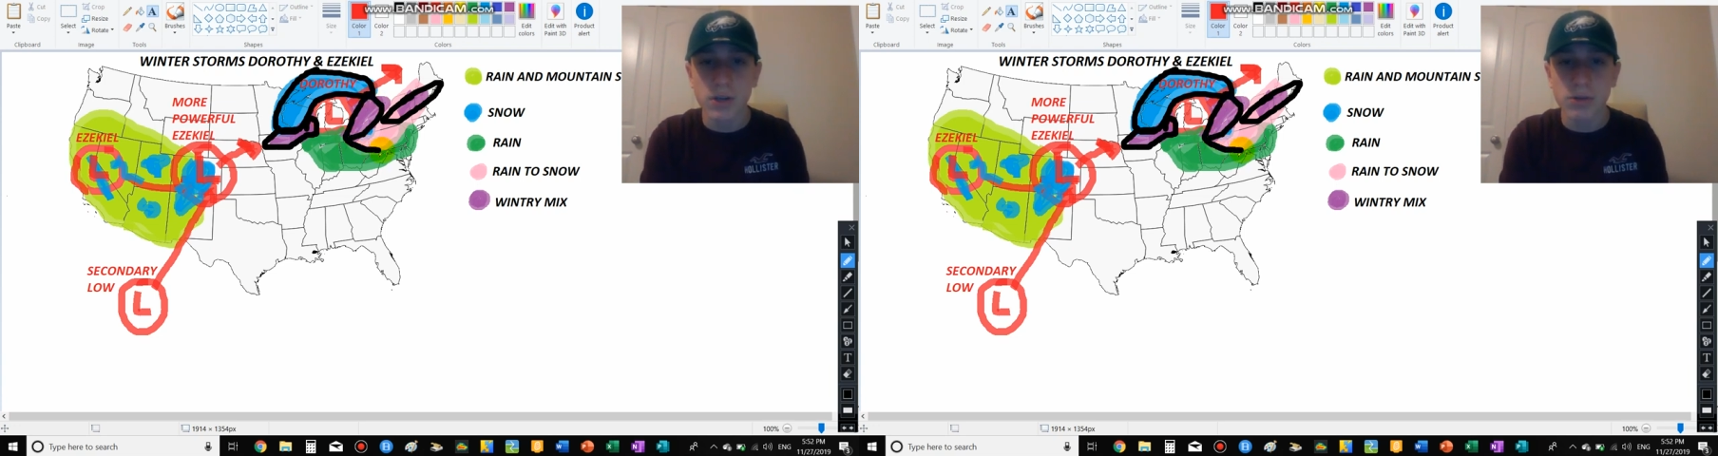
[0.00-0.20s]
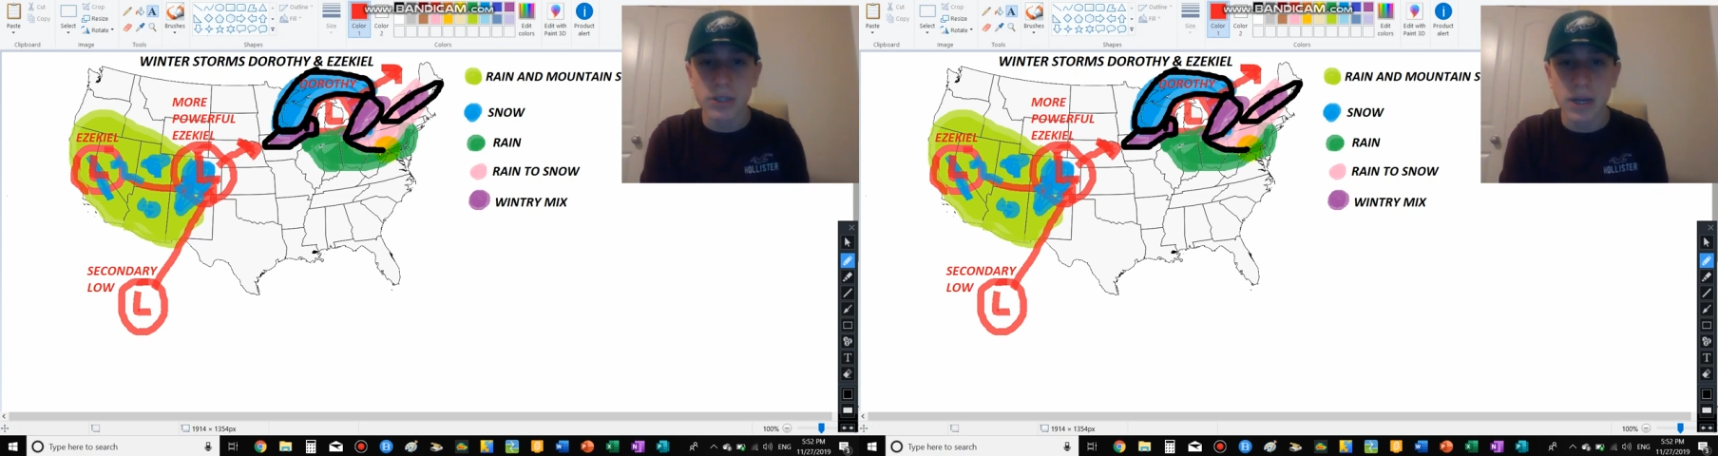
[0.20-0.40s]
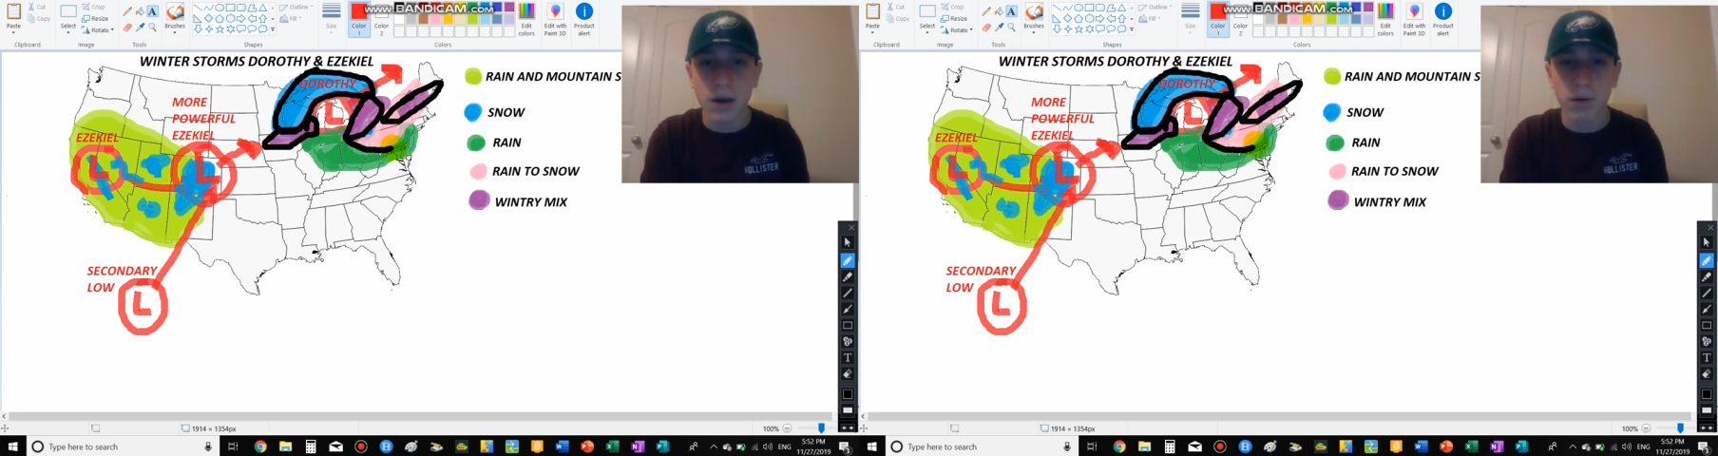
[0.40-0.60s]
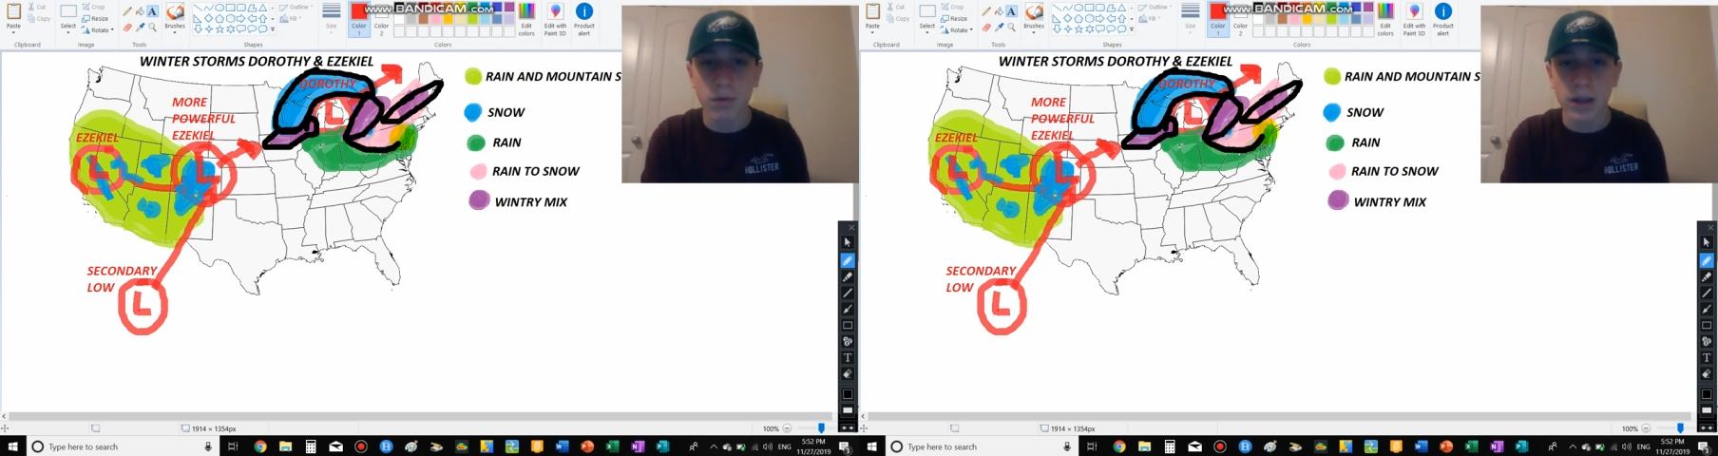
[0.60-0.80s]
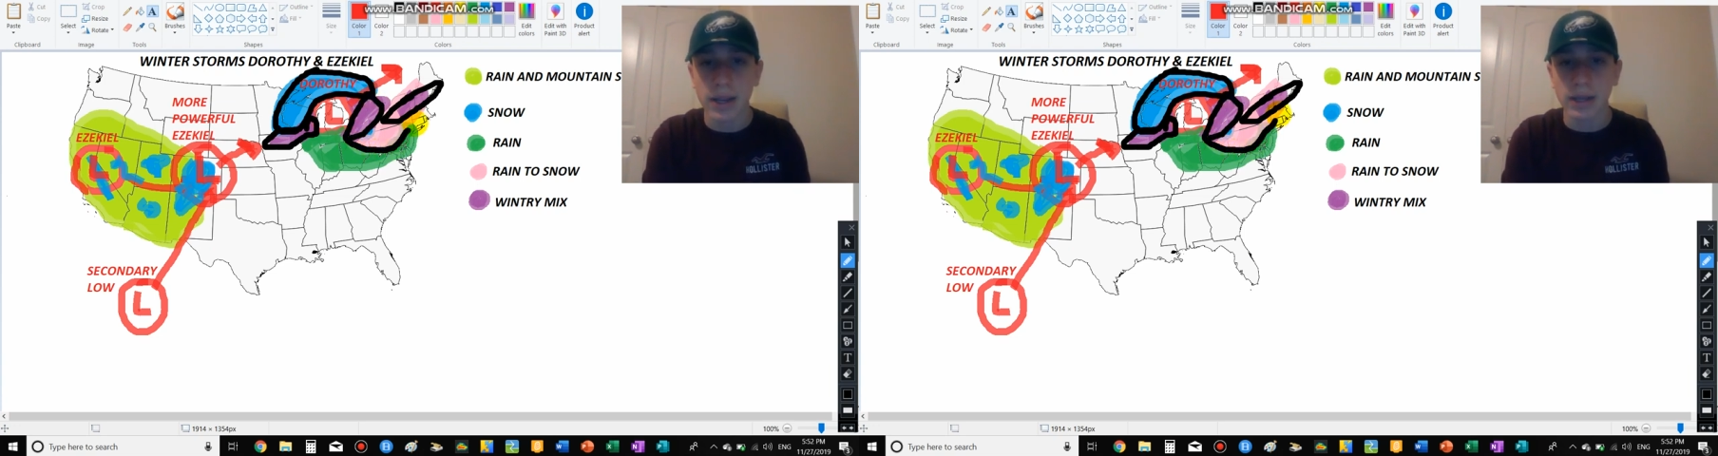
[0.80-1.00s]
to
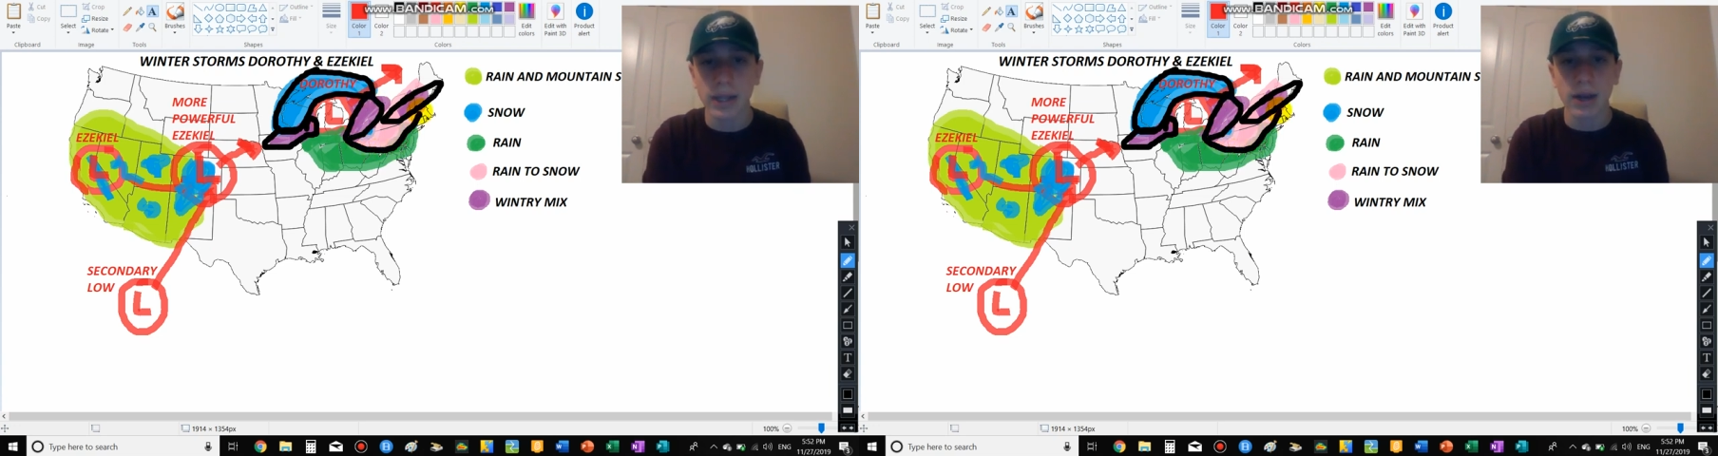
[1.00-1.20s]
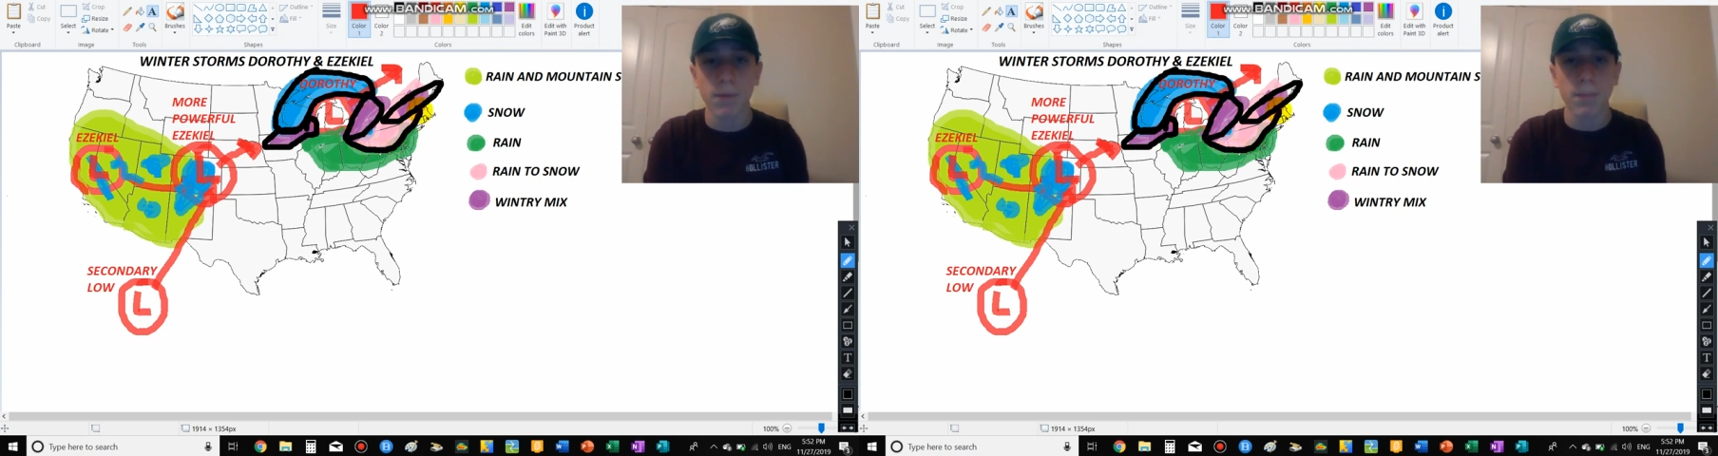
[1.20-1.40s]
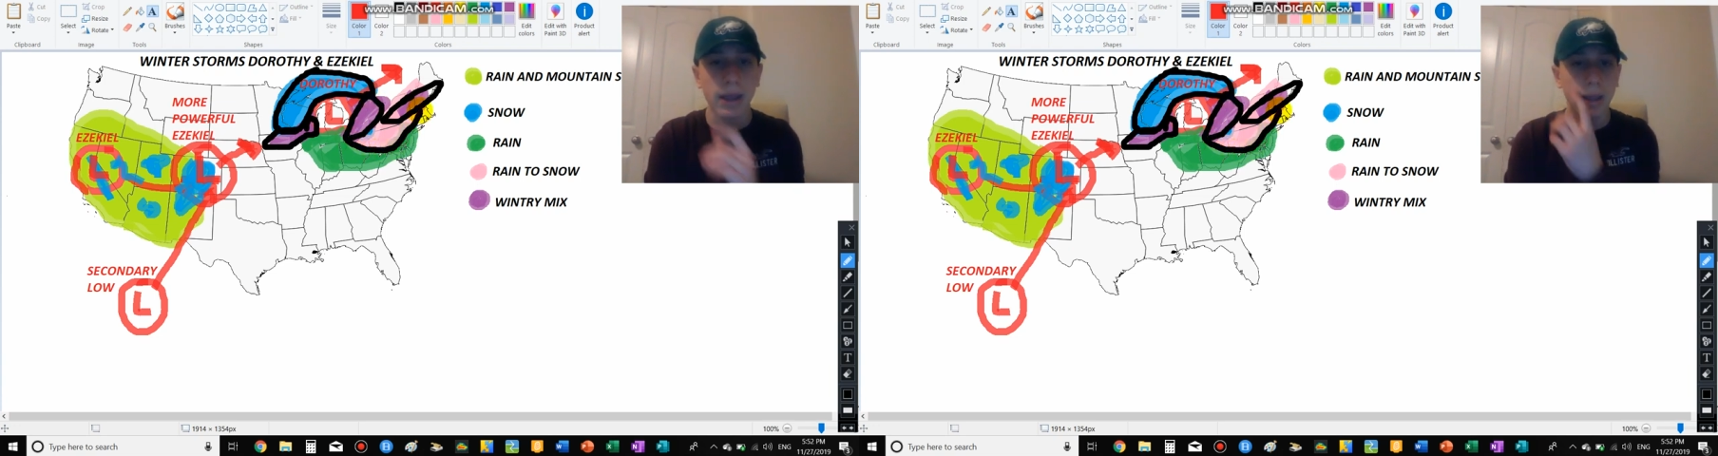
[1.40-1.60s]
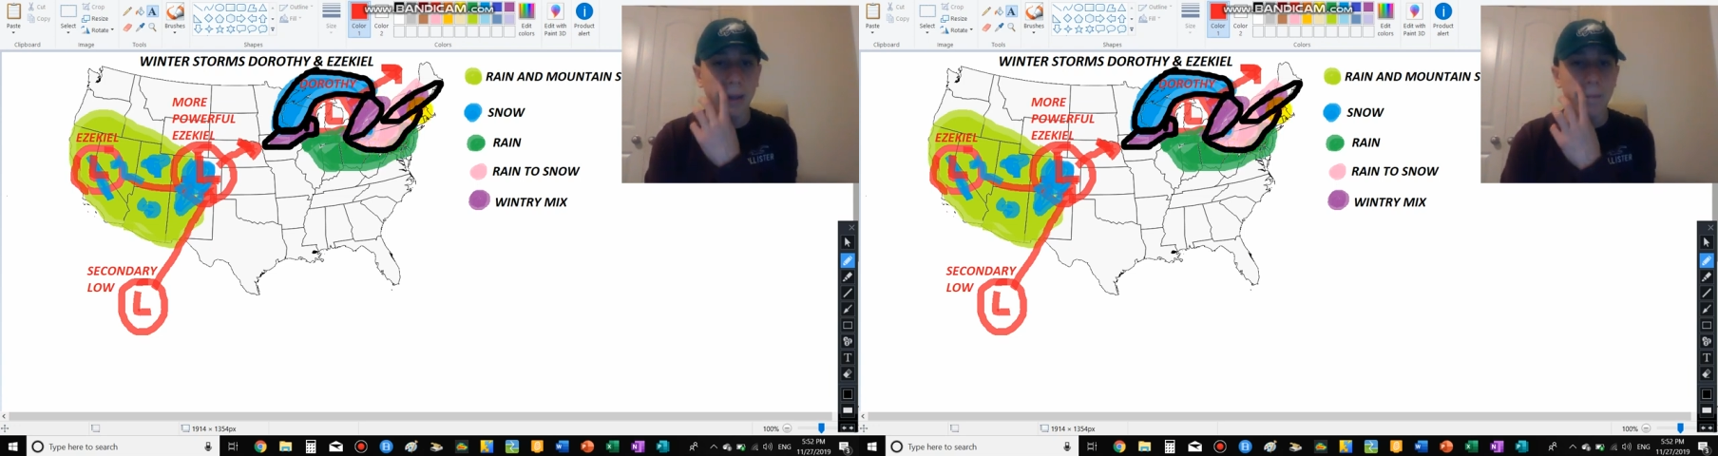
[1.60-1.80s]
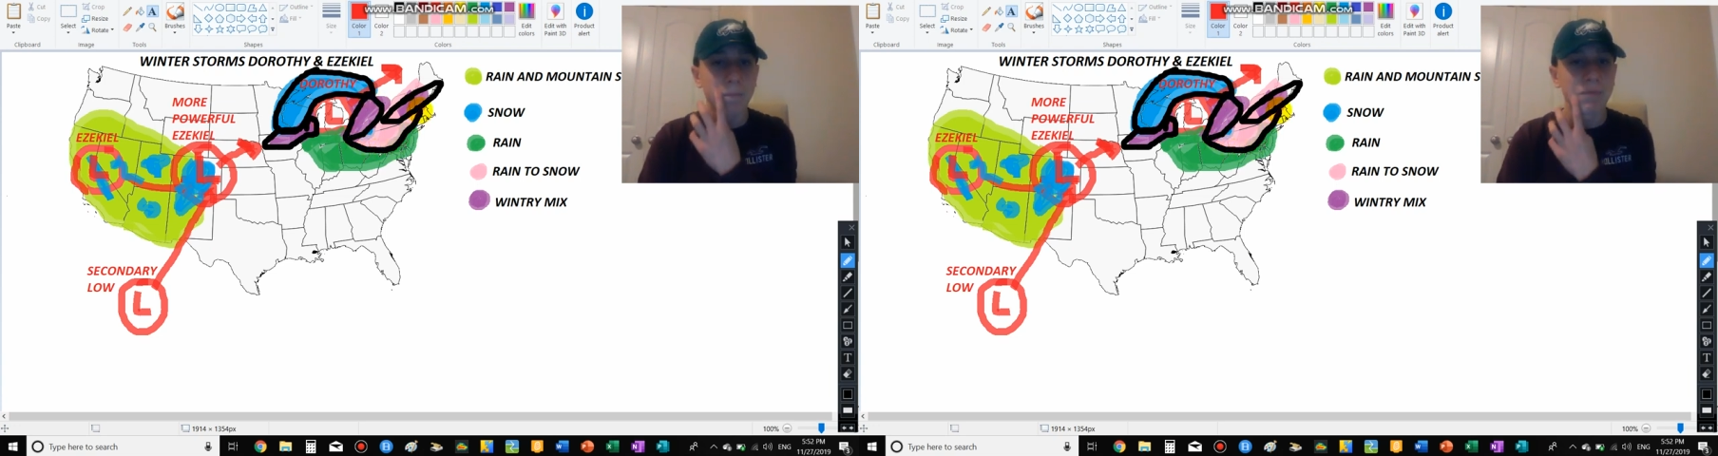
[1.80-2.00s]
snow in that lighter pink